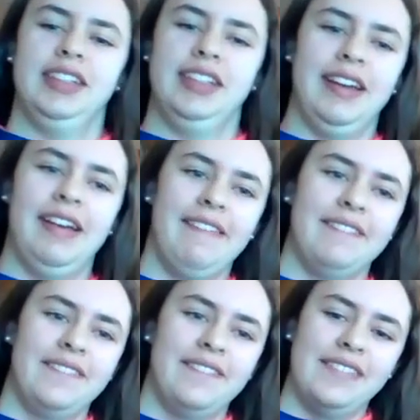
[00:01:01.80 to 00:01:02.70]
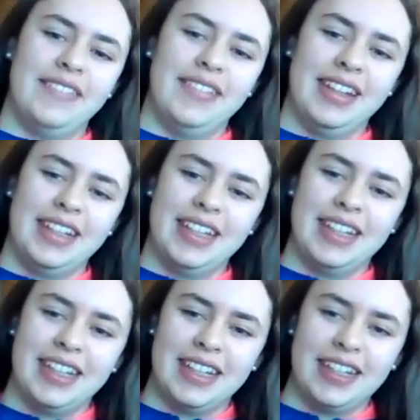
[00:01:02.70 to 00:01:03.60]

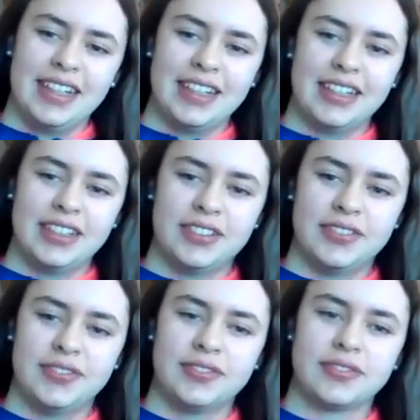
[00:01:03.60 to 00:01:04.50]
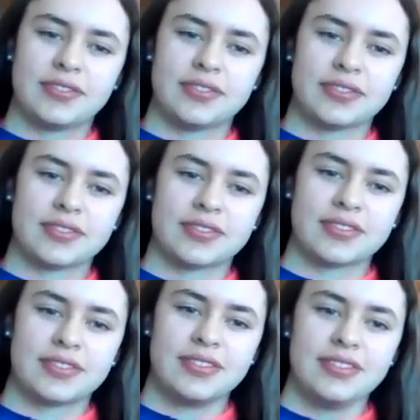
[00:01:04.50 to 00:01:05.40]

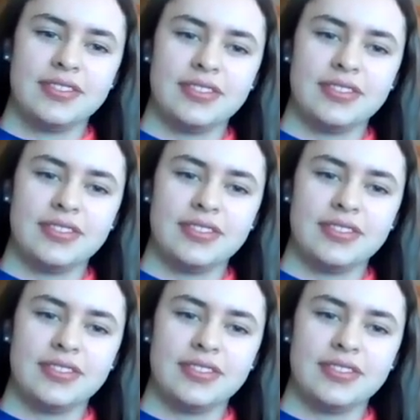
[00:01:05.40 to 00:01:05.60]
The person shown says nothing.